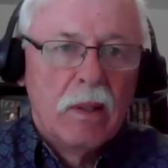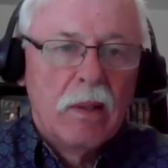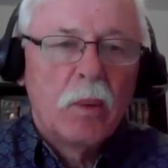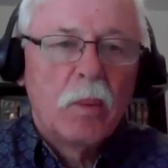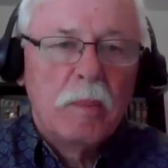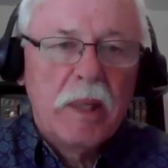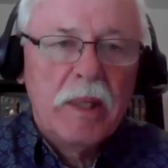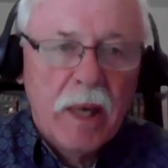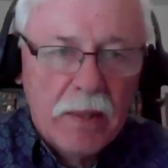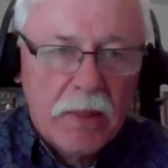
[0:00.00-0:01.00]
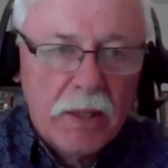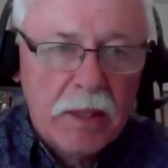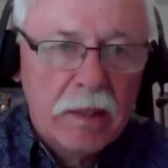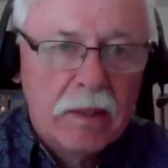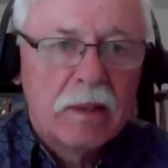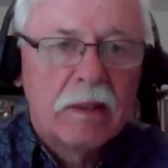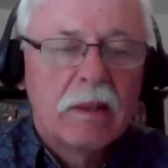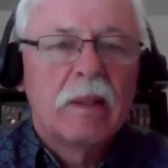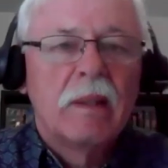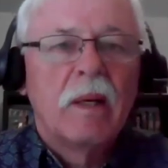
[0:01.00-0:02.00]
There will be nothing
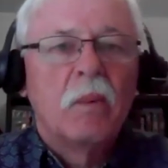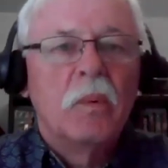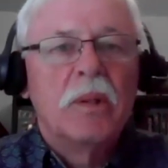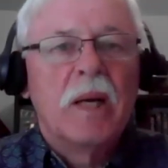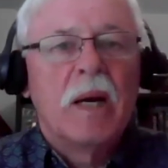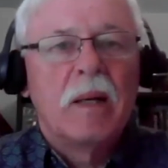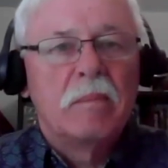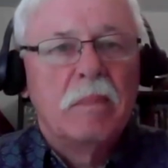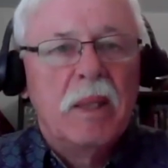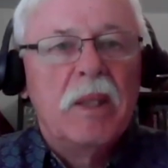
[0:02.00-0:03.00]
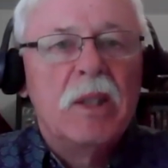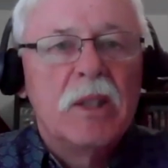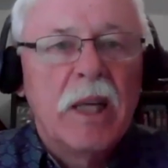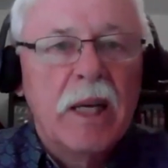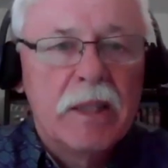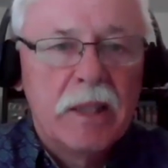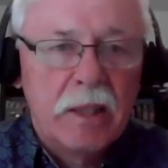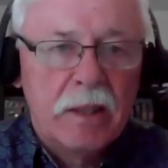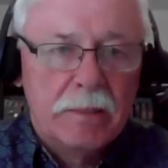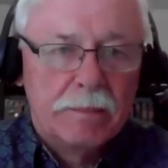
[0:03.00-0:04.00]
that will not be
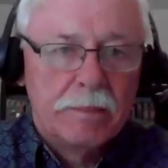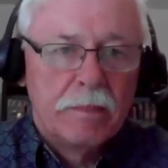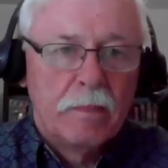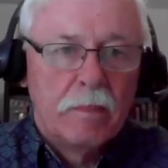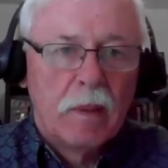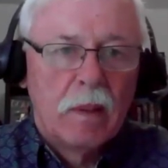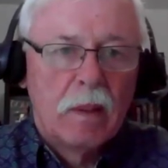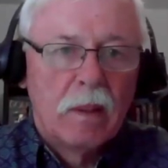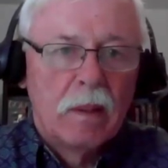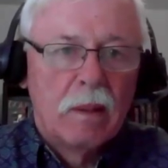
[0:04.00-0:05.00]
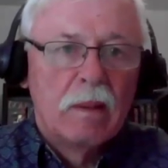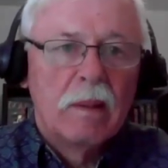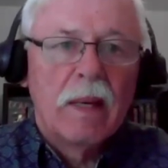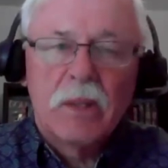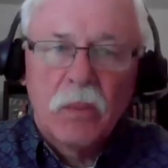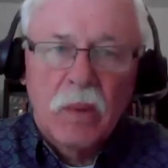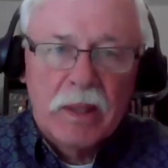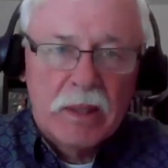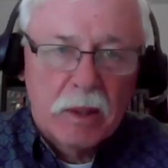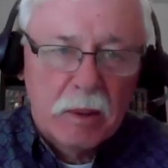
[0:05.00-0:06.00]
tasty. That's what
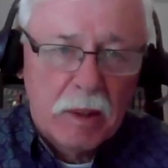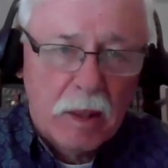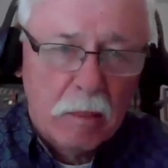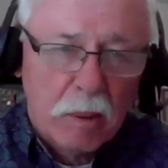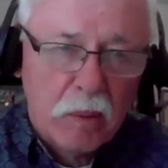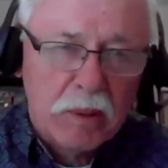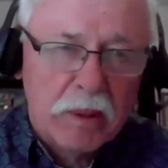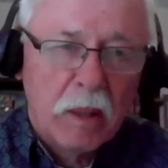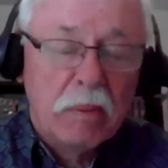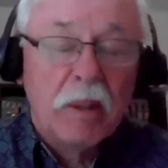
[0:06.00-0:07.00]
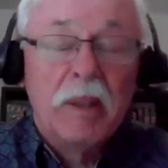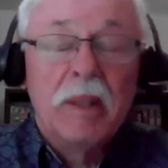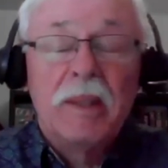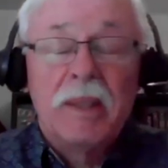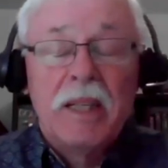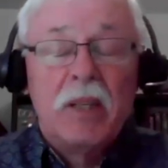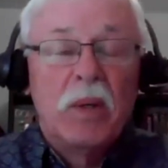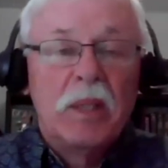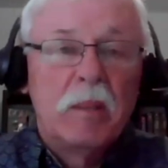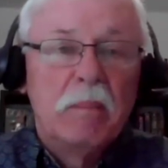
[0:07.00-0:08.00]
it's apparently
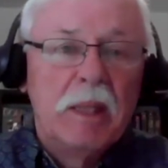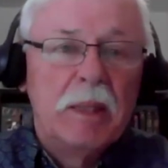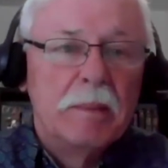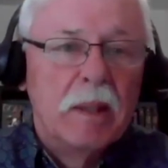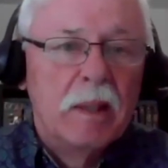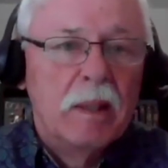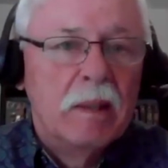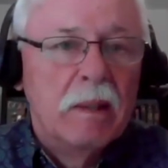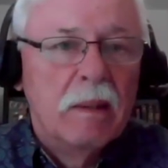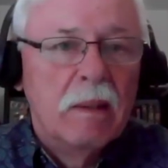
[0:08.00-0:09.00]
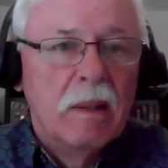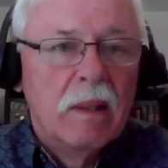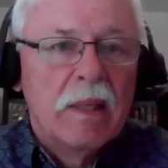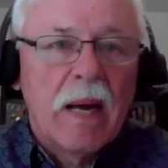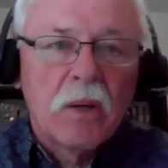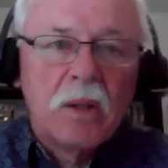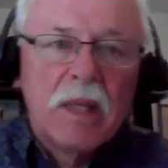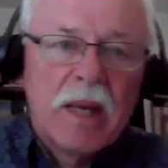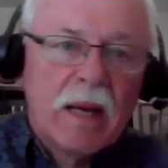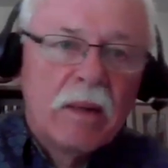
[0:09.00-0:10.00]
going to be. Not only
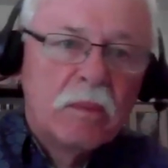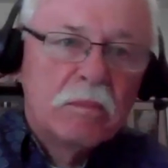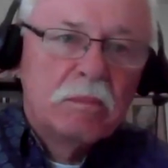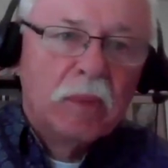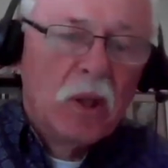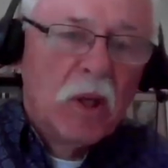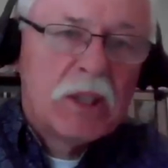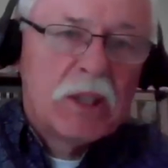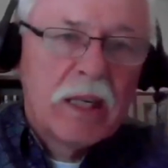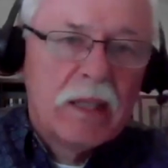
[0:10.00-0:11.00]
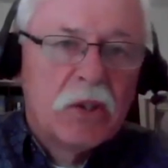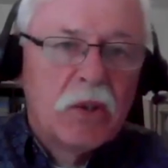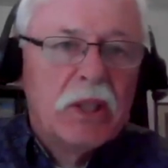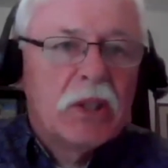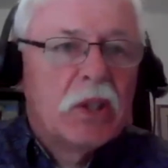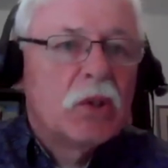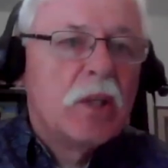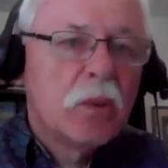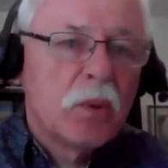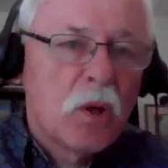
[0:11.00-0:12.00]
that, alongside the trees
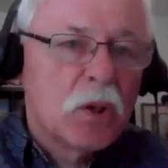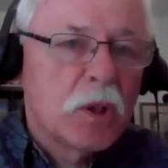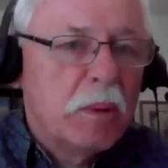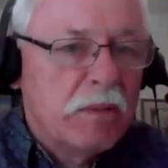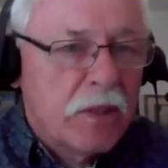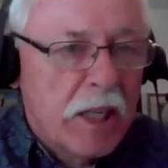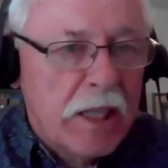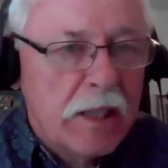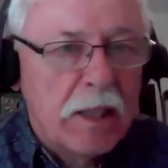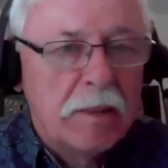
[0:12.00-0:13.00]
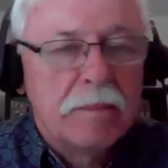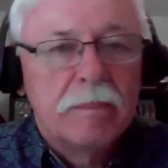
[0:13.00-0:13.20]
will also be for healing.